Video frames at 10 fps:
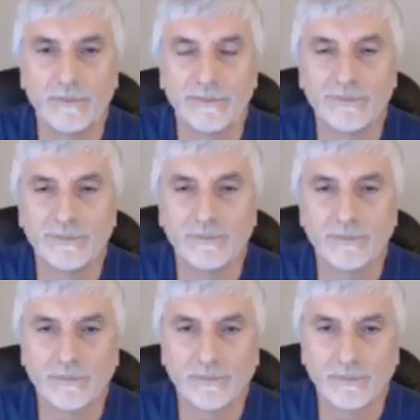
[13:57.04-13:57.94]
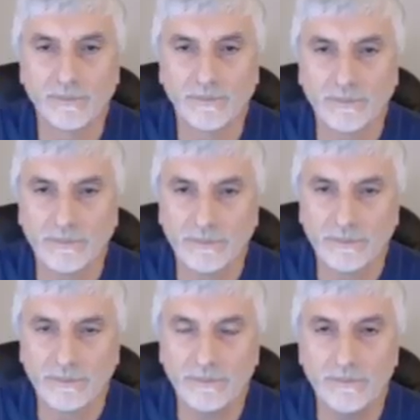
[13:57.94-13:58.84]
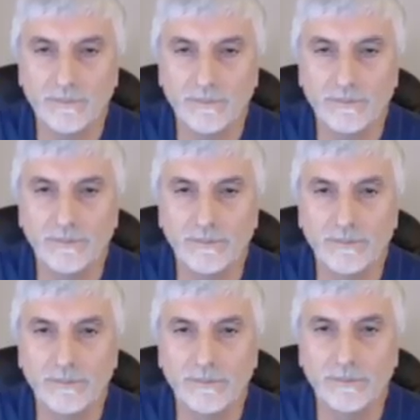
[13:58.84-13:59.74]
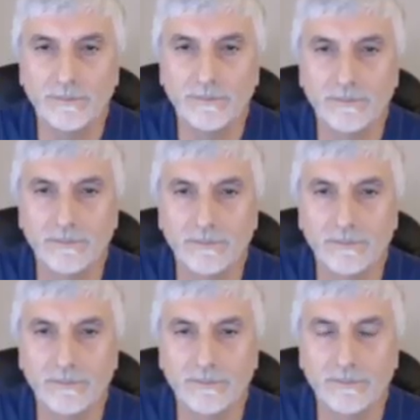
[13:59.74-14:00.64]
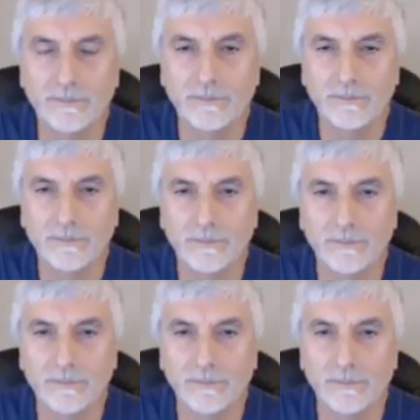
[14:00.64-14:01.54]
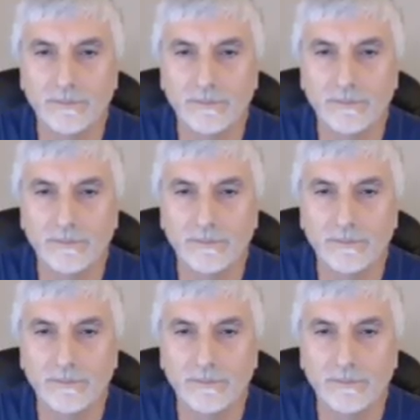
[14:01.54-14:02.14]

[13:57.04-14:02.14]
(not speaking)